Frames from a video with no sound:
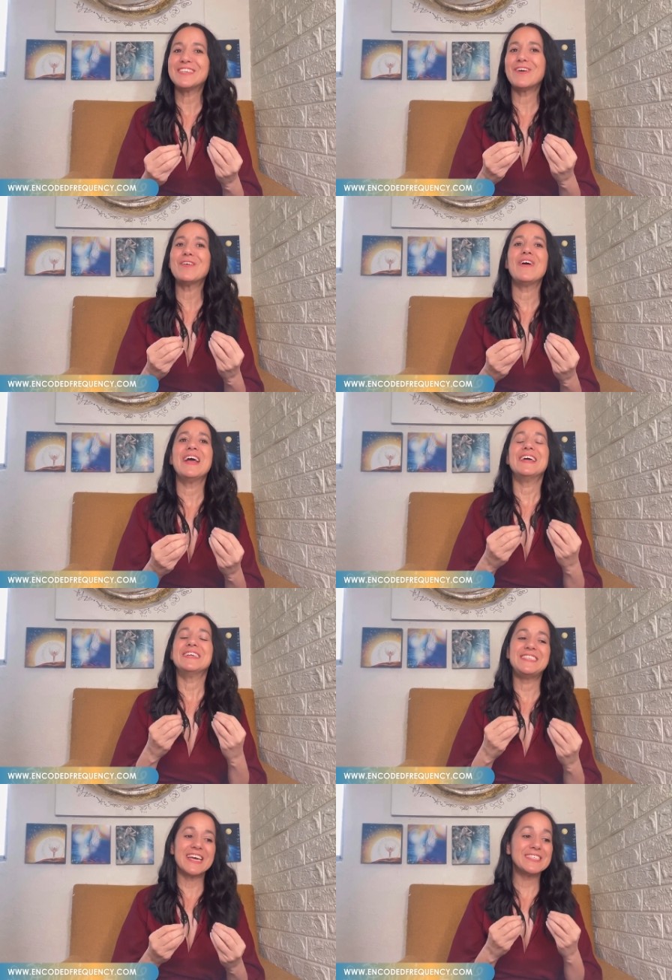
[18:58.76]
so
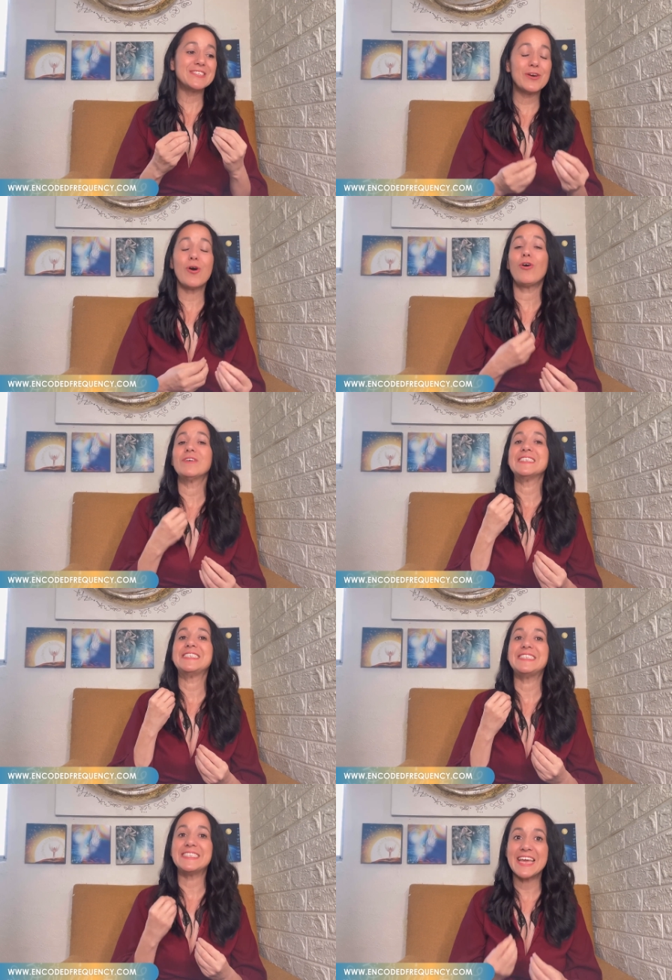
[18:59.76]
just go
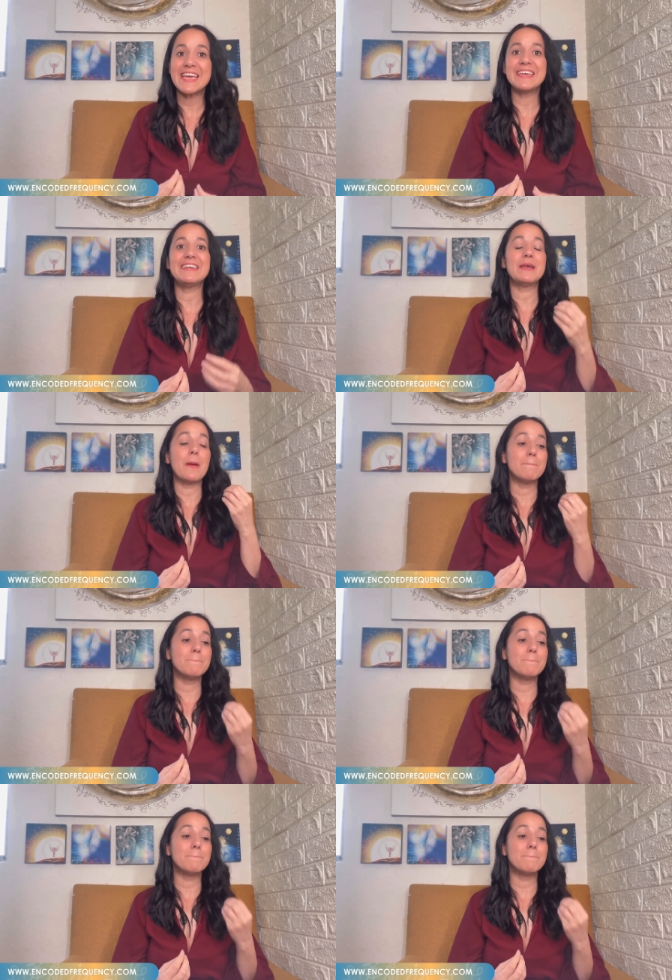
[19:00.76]
day